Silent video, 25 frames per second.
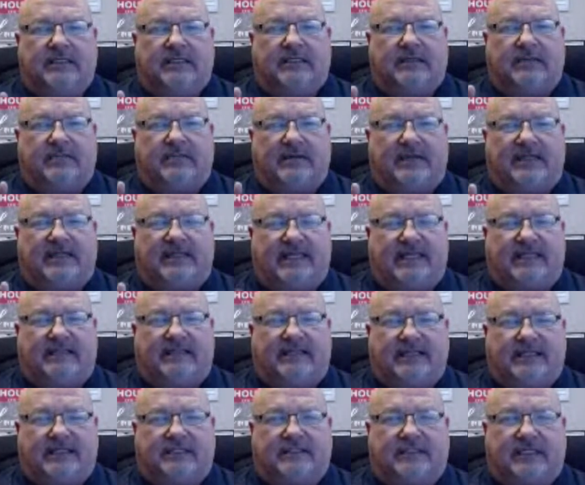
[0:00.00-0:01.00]
the best
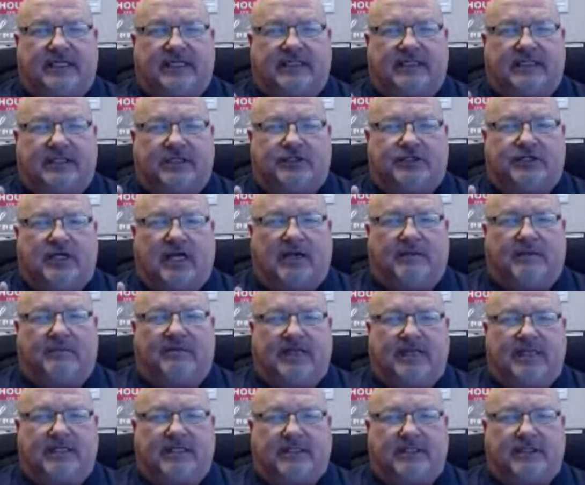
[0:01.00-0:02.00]
ethics, and the job to
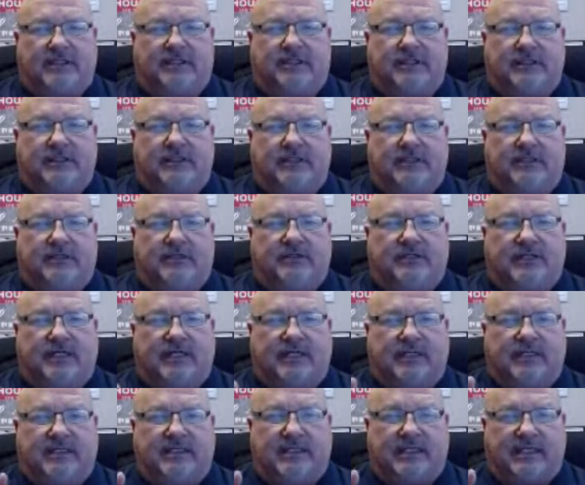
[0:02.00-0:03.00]
get
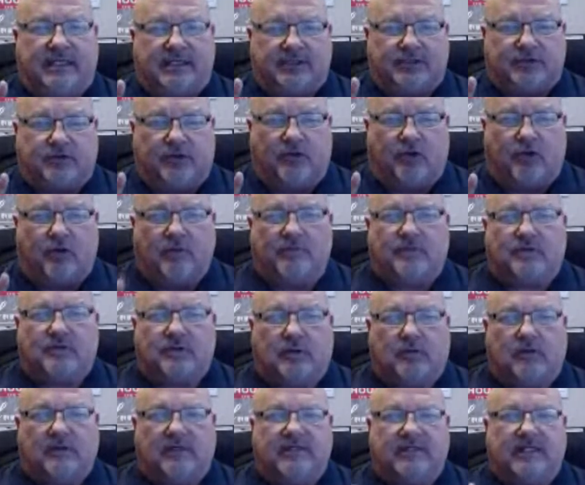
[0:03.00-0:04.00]
your home
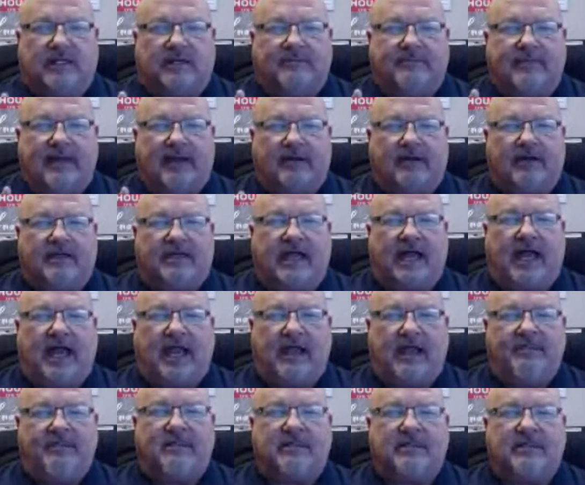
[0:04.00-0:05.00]
sold in the amount of
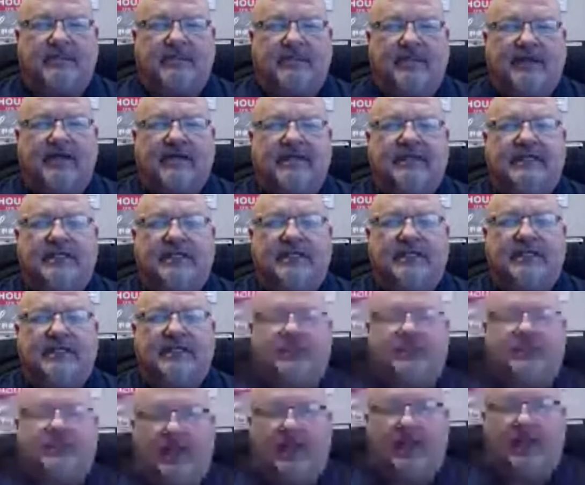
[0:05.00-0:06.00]
time and the money that you
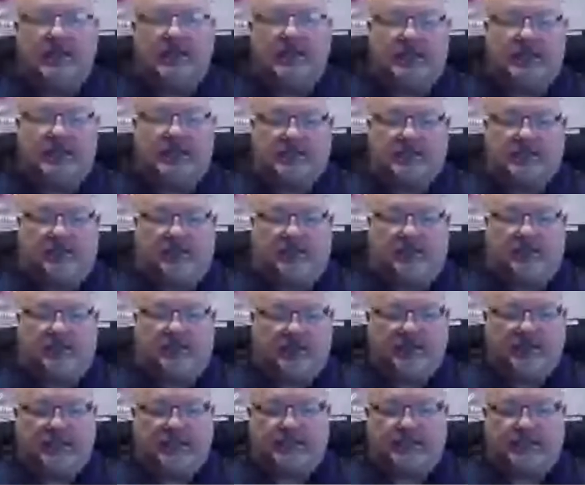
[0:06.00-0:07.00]
want. So
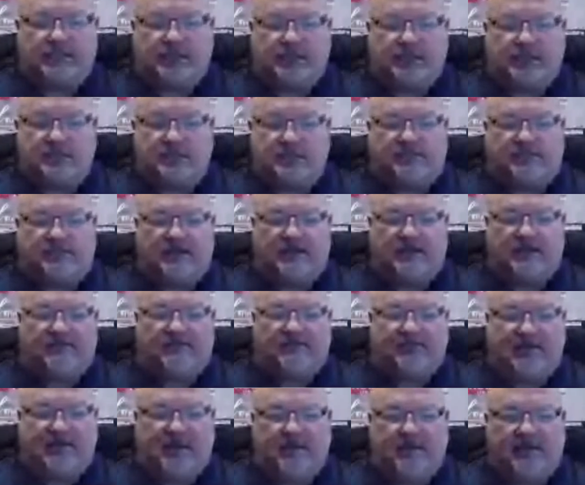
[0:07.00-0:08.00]
don't just choose a friend or
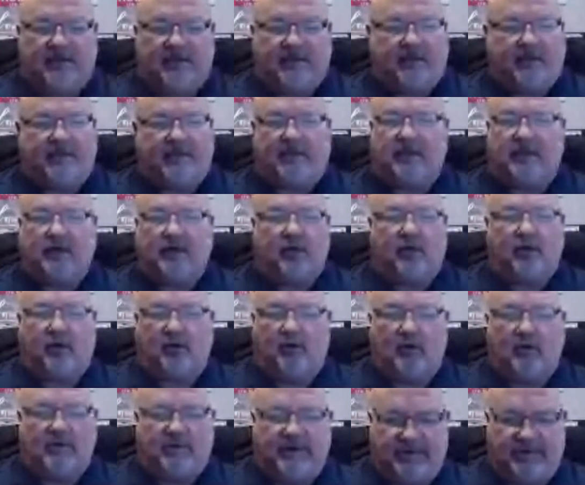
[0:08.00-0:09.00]
family member. You don't owe
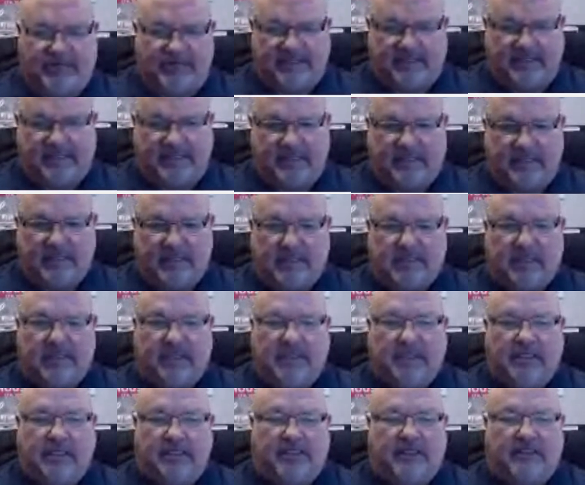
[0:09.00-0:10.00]
them anything.
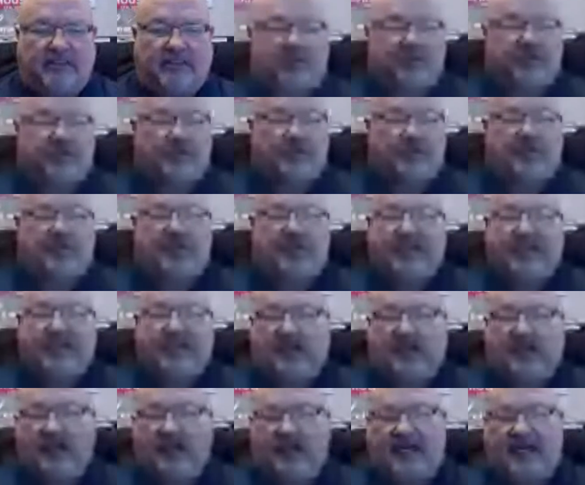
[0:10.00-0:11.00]
You could get a
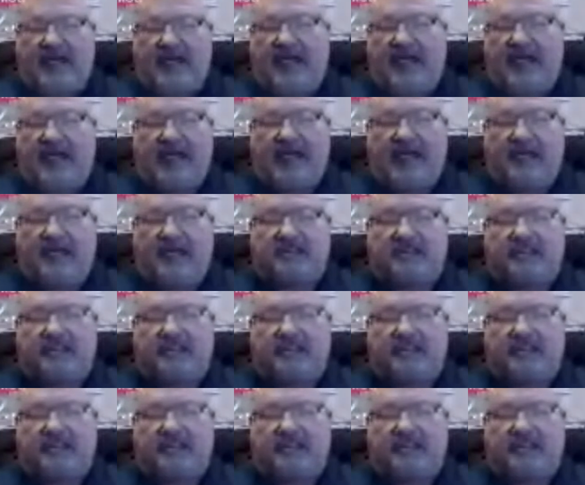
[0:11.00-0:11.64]
lot of headaches